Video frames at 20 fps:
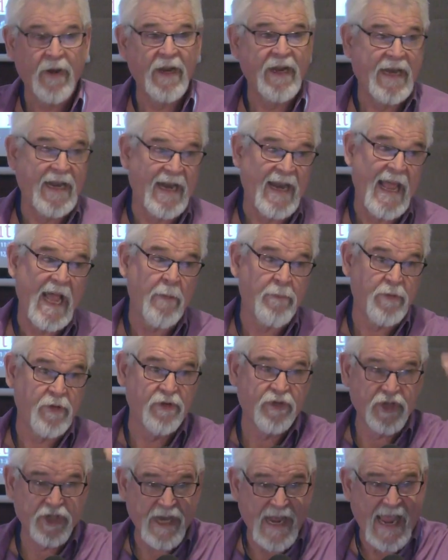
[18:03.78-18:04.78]
it'll help you
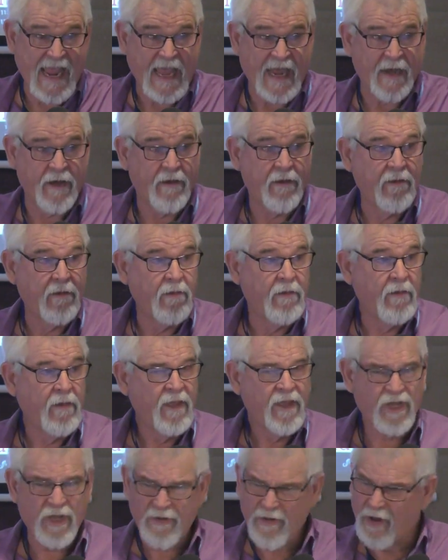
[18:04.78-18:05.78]
stand.
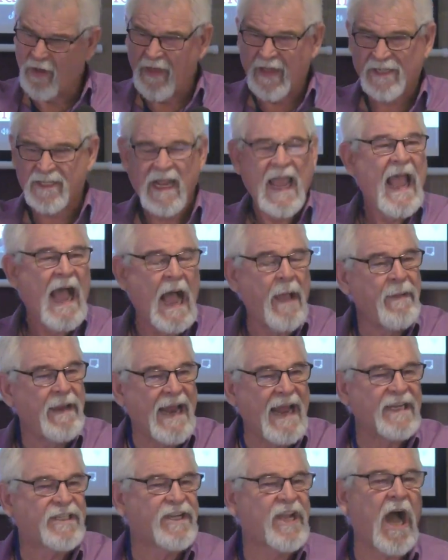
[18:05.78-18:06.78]
You know,
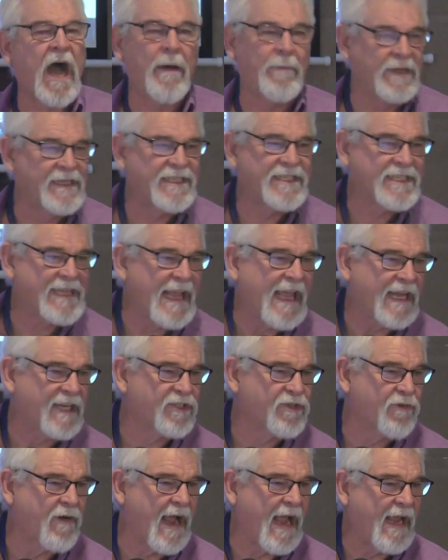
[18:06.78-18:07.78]
that's common
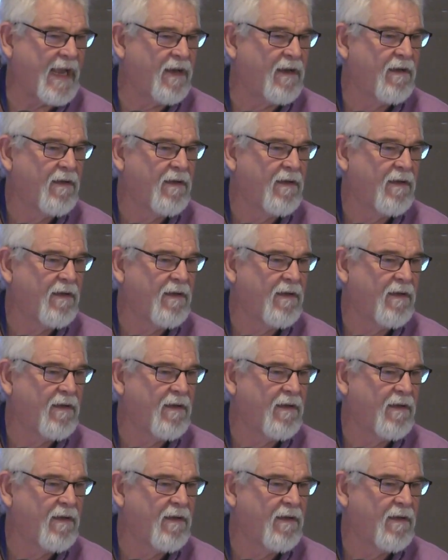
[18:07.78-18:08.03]
sense, right?